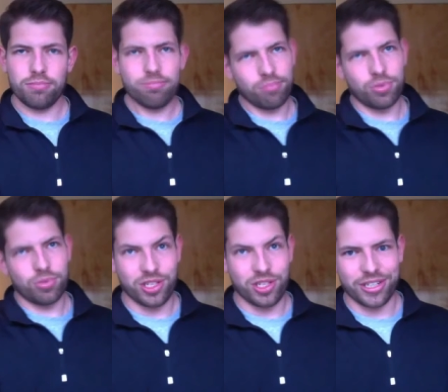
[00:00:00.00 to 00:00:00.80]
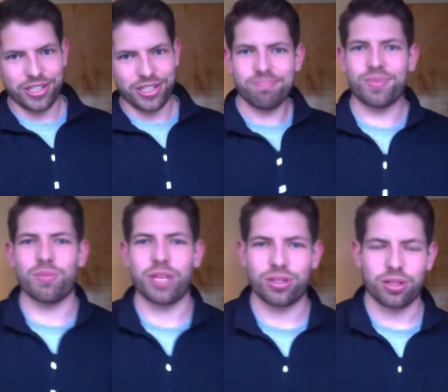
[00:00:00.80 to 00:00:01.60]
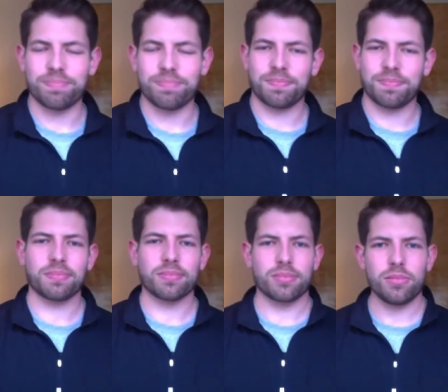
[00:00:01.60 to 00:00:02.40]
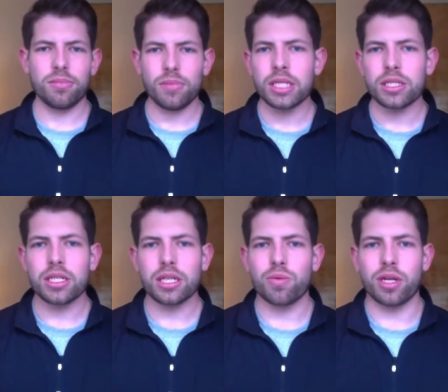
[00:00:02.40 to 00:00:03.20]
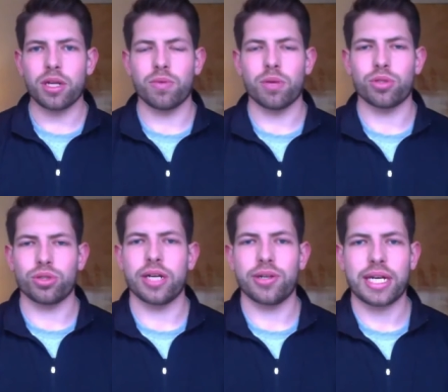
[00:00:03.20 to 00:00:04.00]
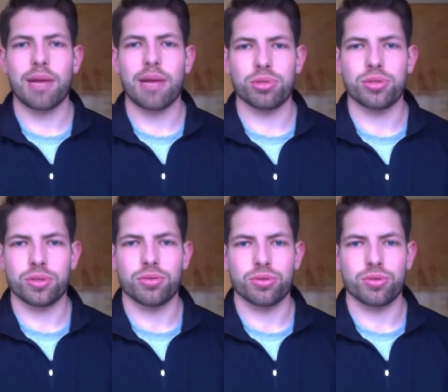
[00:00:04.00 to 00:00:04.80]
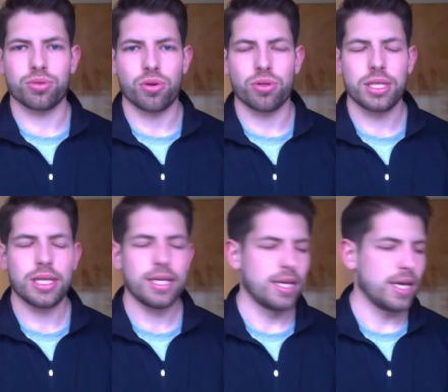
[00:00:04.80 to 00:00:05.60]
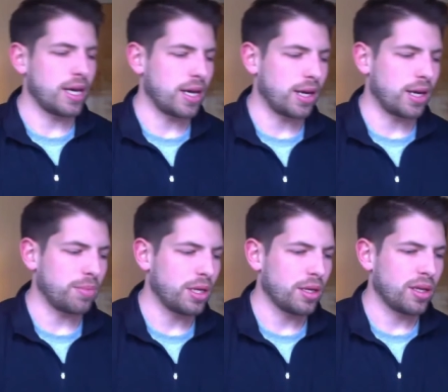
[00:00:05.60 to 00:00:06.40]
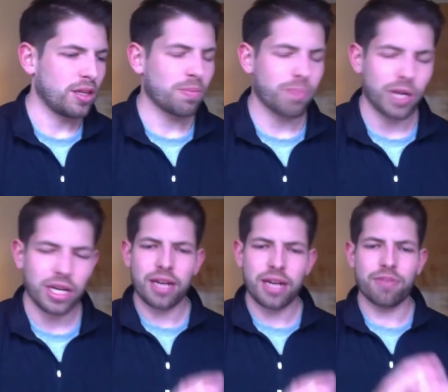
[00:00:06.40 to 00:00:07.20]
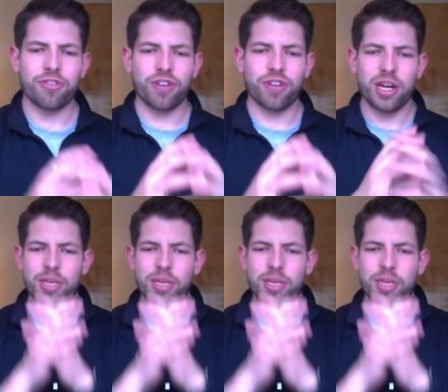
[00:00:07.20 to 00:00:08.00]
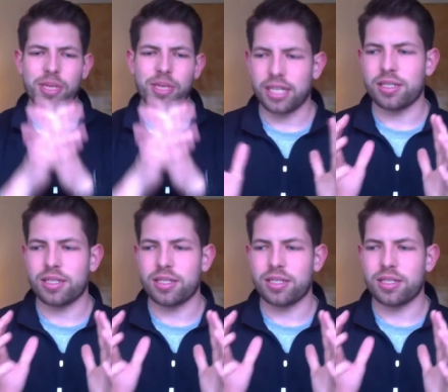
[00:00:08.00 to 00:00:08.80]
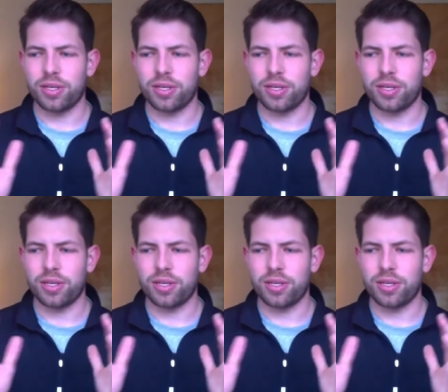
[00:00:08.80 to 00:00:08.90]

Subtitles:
specifically to make sure it's clear what we're trying to accomplish with those roles. But again, framing it in the concept of